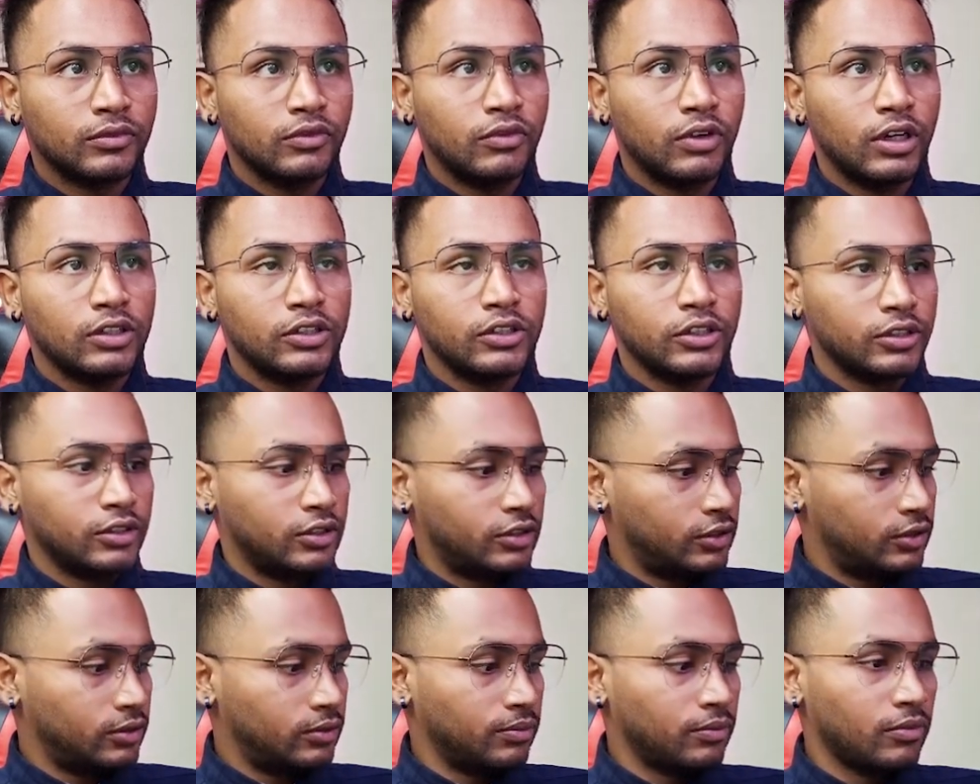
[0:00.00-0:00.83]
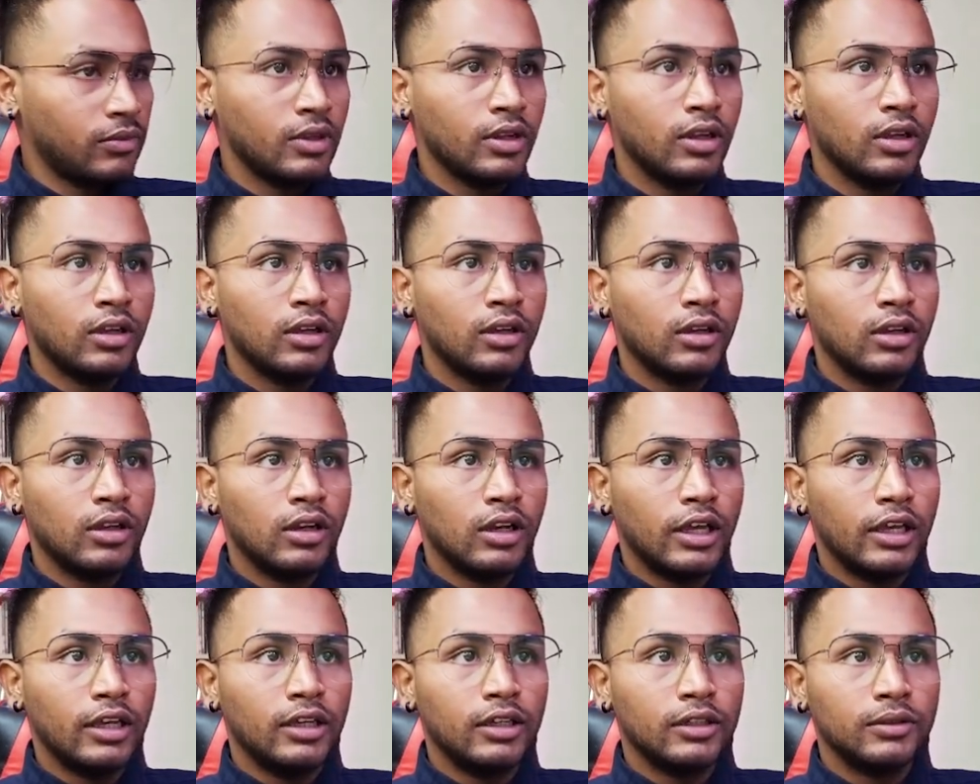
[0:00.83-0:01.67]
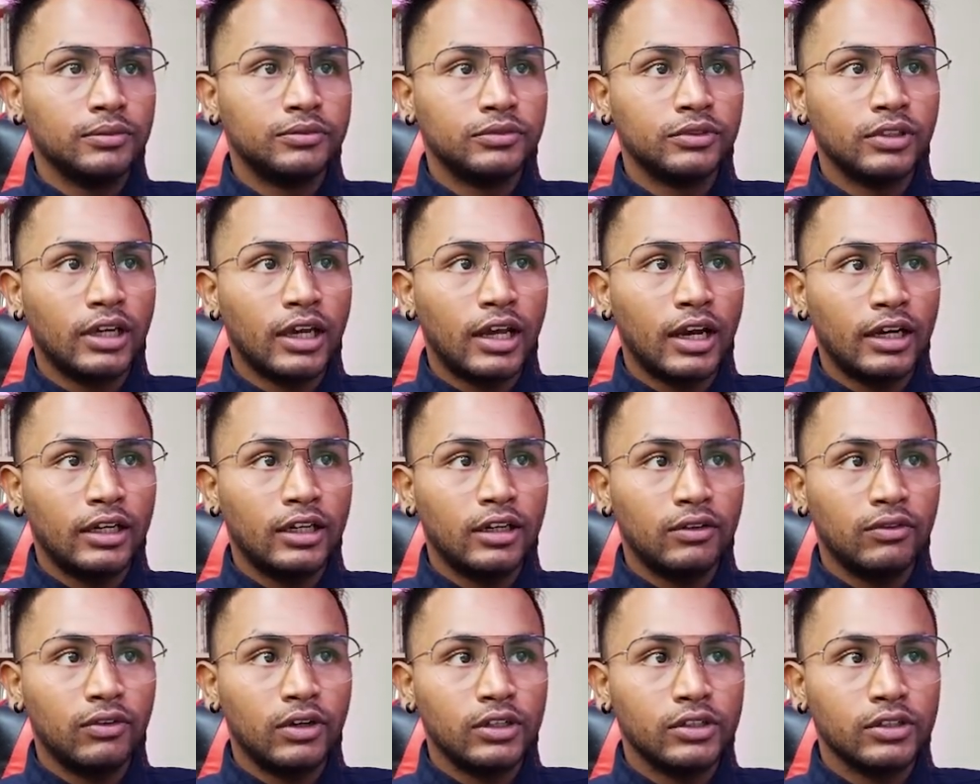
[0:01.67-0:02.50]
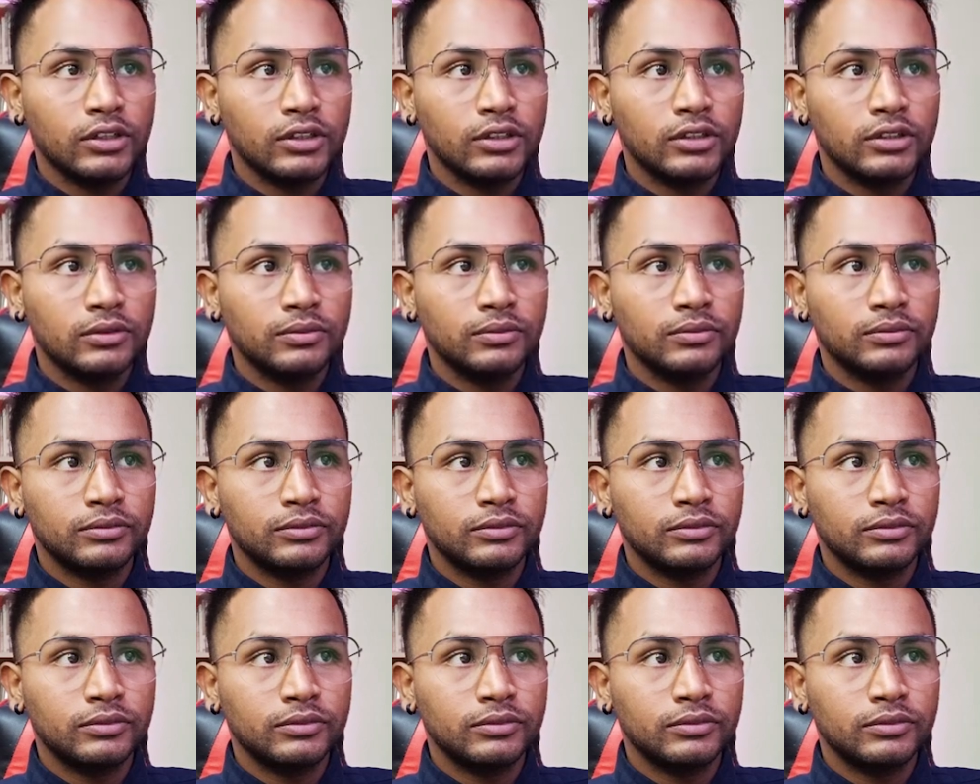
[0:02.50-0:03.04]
functions like character functions,